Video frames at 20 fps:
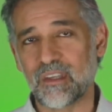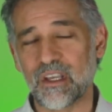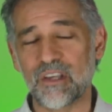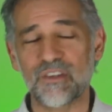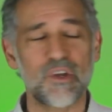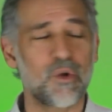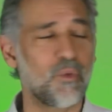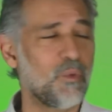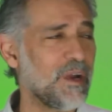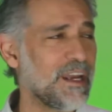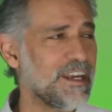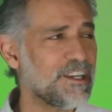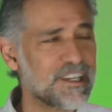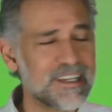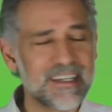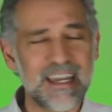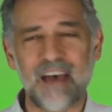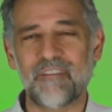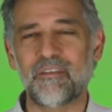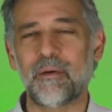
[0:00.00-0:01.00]
So we
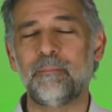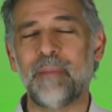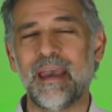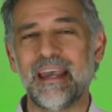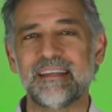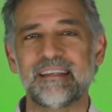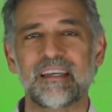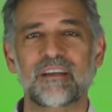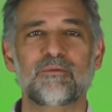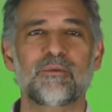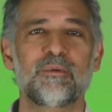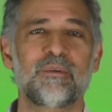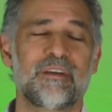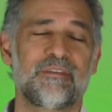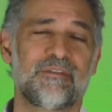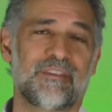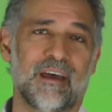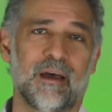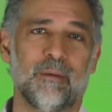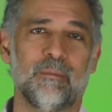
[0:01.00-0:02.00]
just have a basic rule
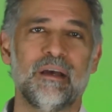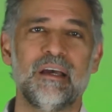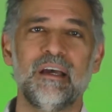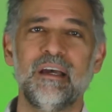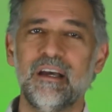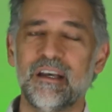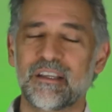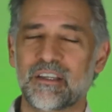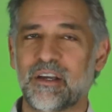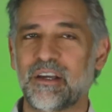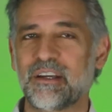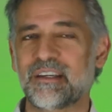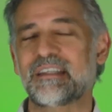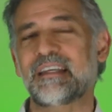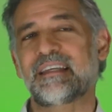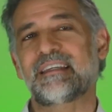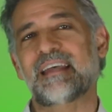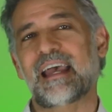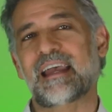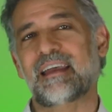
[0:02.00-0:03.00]
of thumb. So here's the
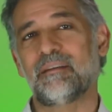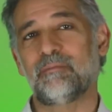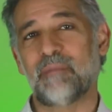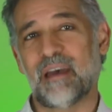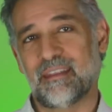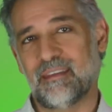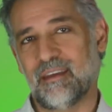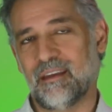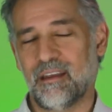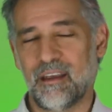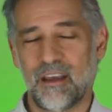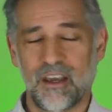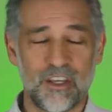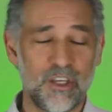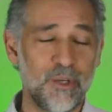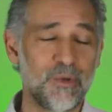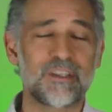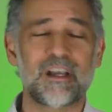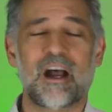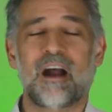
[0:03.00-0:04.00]
second method.
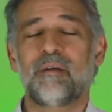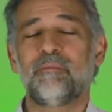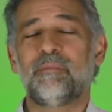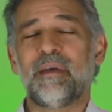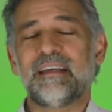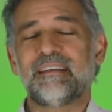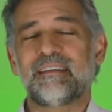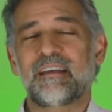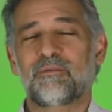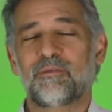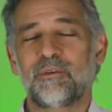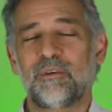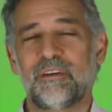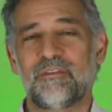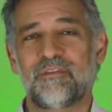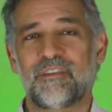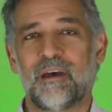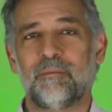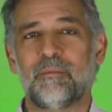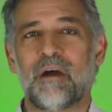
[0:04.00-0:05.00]
Use our basic rule
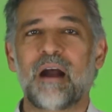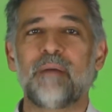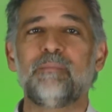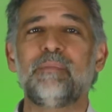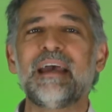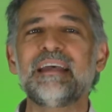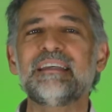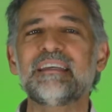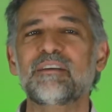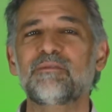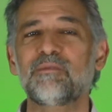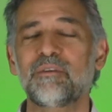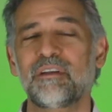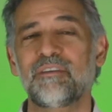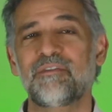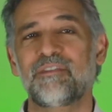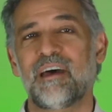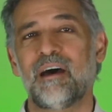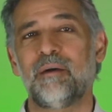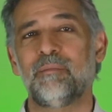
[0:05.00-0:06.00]
of thumb. Our basic rule
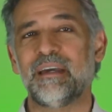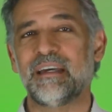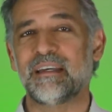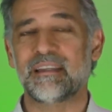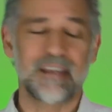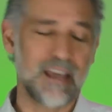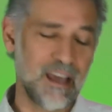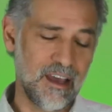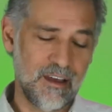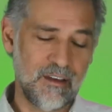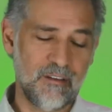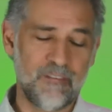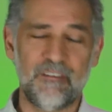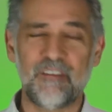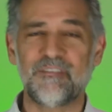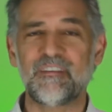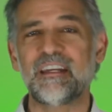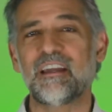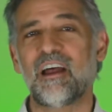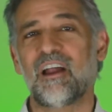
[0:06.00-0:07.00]
of thumb is
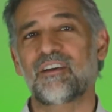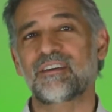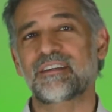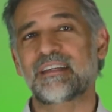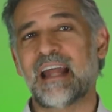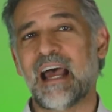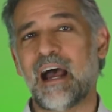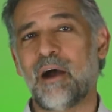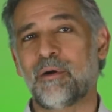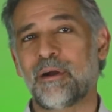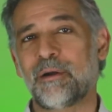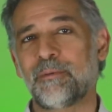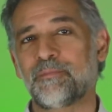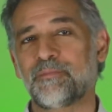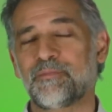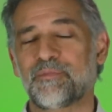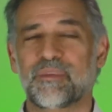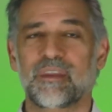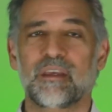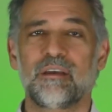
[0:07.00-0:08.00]
$50 an hour,
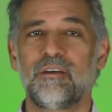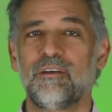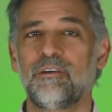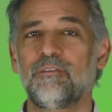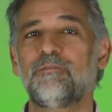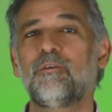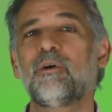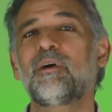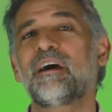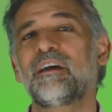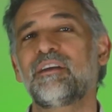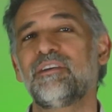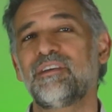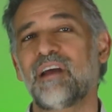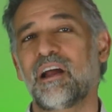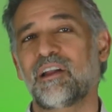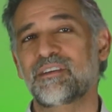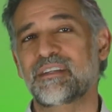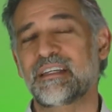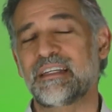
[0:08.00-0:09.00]

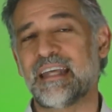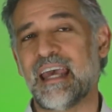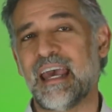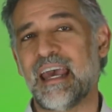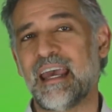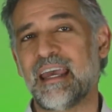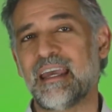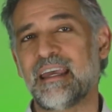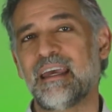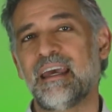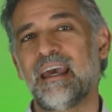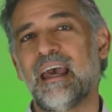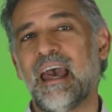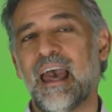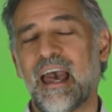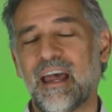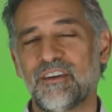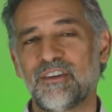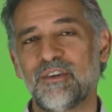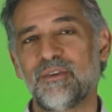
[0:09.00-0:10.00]
$400 a day,
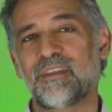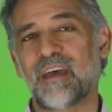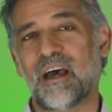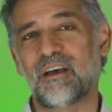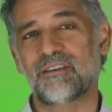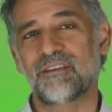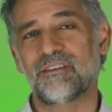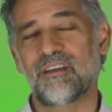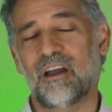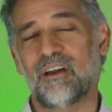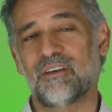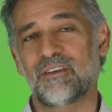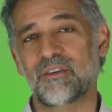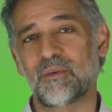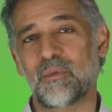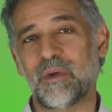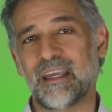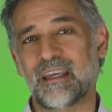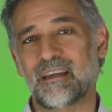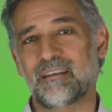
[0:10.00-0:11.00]
and $2,000 a
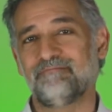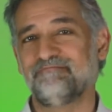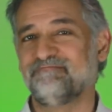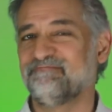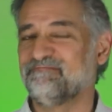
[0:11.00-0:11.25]
week.